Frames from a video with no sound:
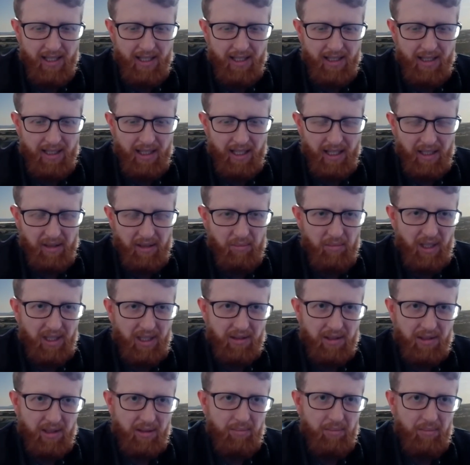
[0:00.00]
And it
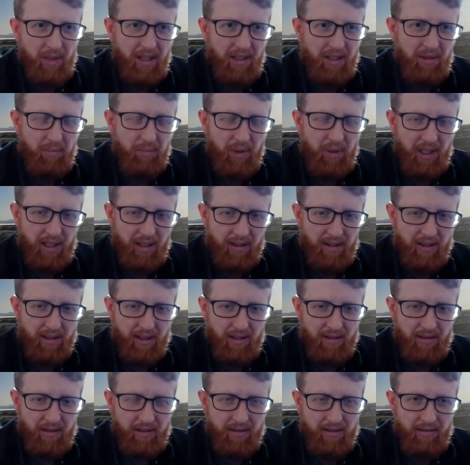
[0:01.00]
makes it much bigger
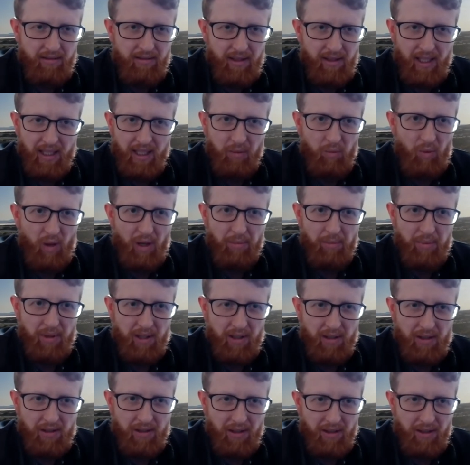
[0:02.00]
than any one
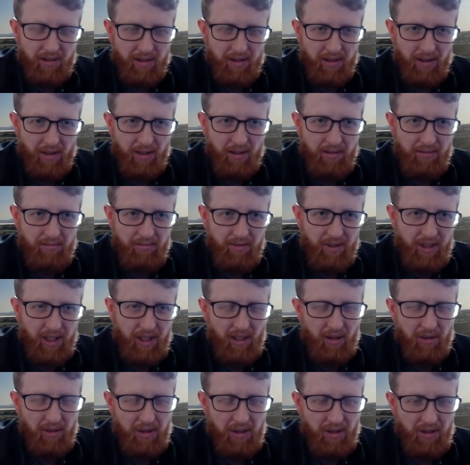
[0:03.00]
person. So
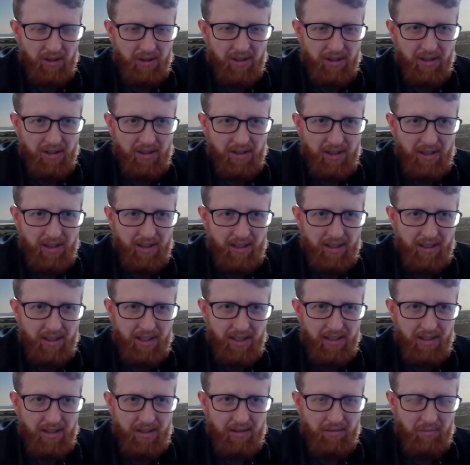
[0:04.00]
Charles Hoskinson,
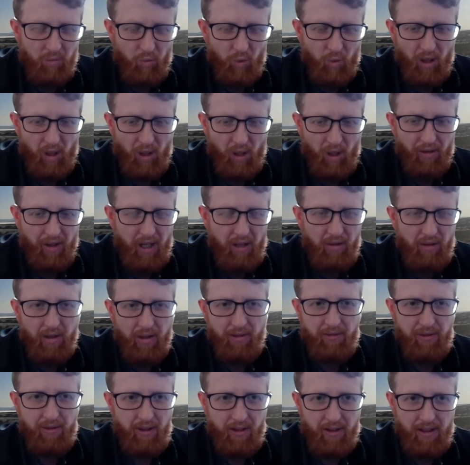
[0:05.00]
he's well known
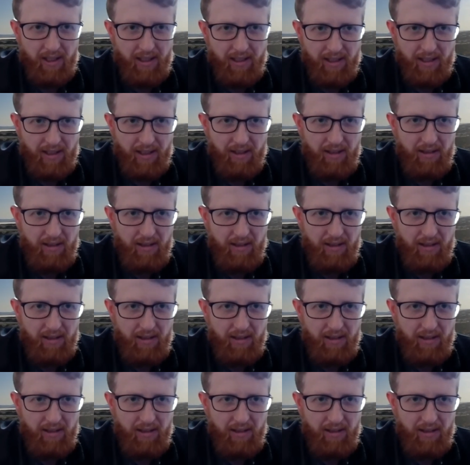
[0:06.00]
for Cardano.